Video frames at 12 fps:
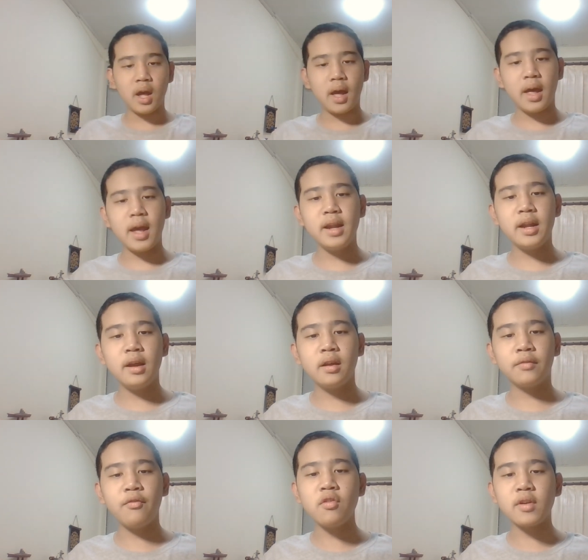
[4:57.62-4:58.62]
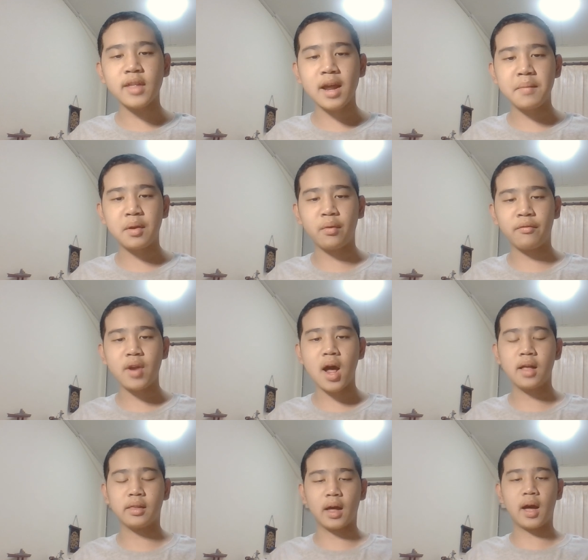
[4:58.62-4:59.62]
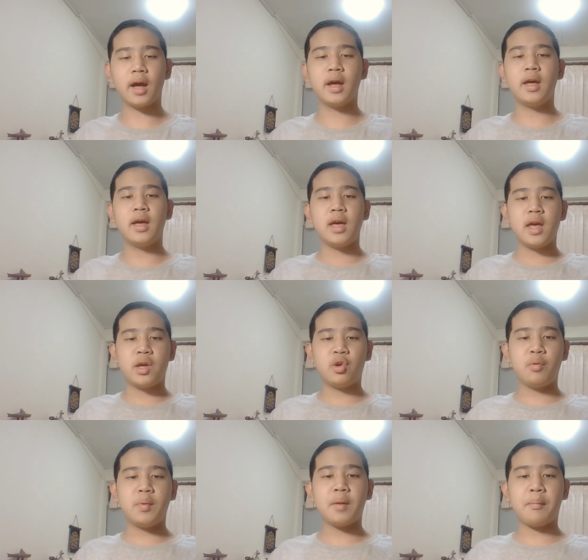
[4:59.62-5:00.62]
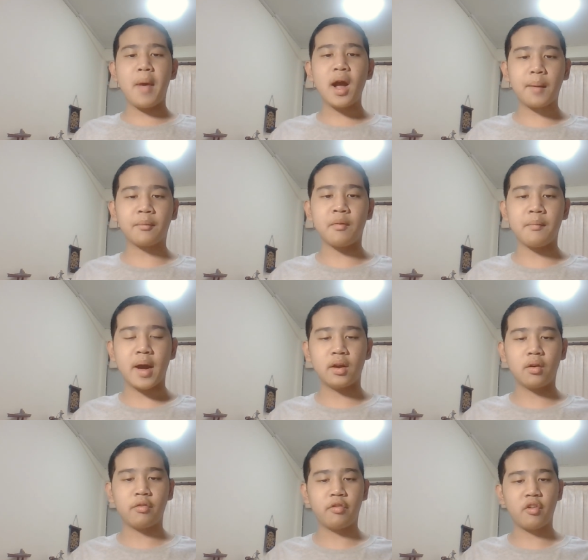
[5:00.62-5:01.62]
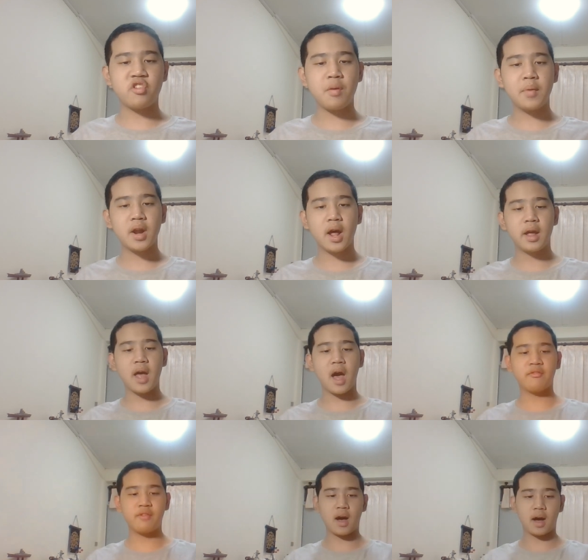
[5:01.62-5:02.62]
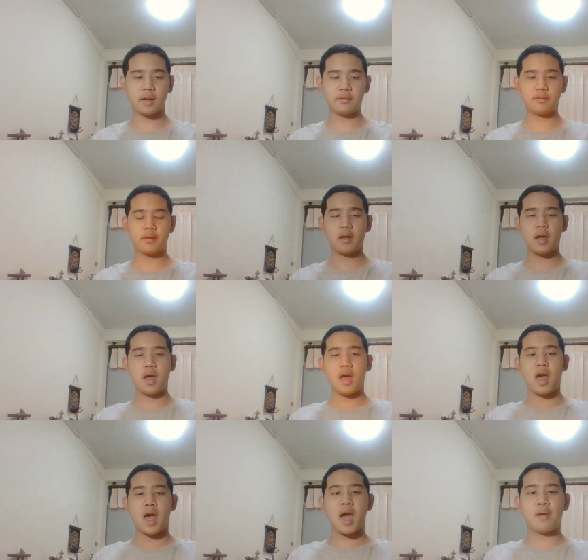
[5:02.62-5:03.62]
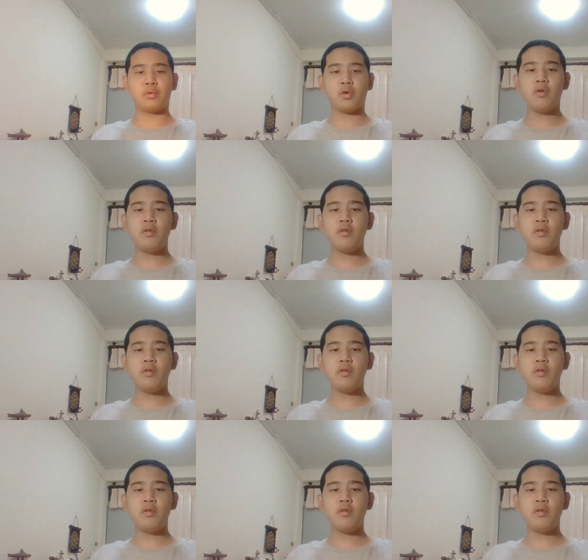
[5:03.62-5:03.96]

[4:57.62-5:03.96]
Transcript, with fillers: In his first assignment with NASA, he would be the backup commander for Gemini 5 and would only